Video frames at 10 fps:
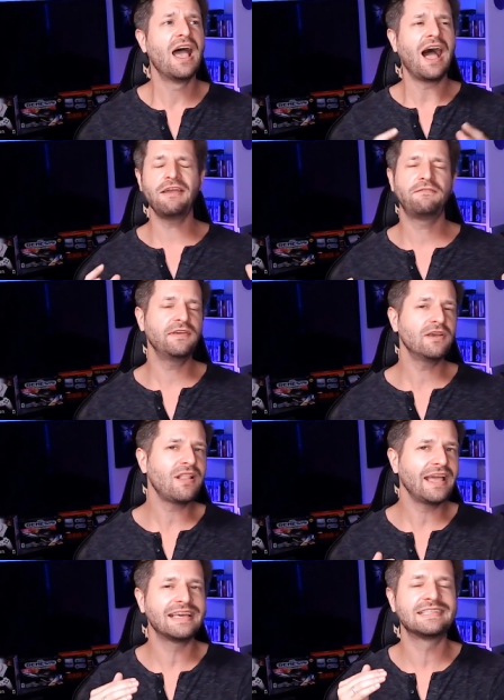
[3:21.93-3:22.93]
I feel
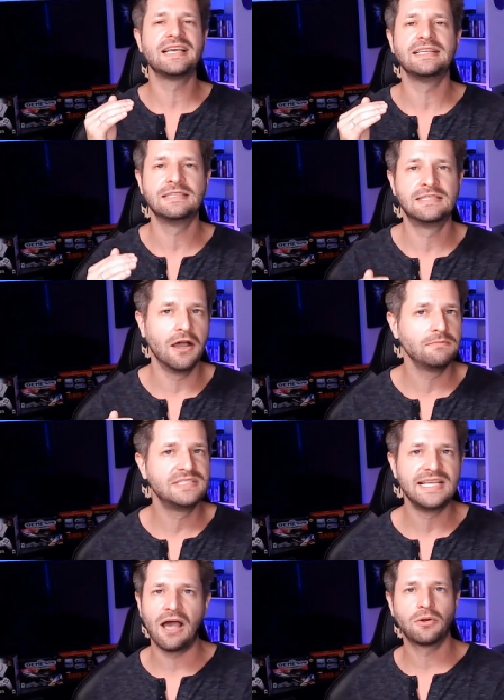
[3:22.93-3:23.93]
like it's a dumbed
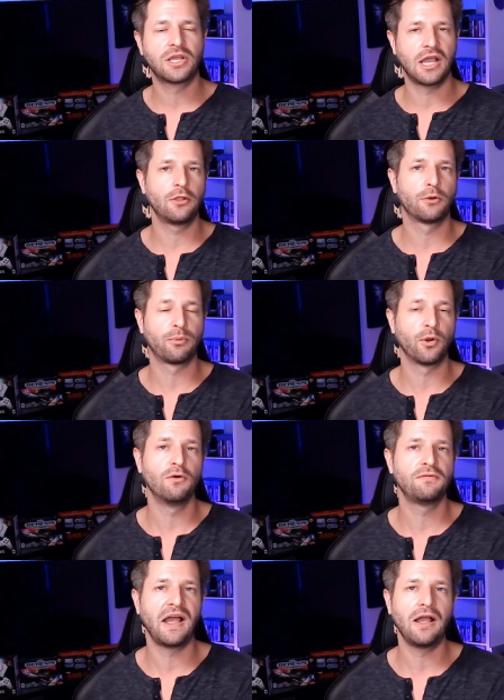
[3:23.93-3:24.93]
down color
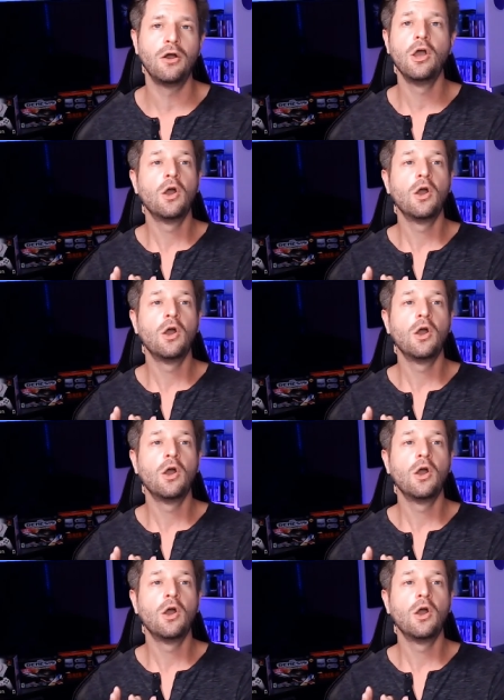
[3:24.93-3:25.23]
profile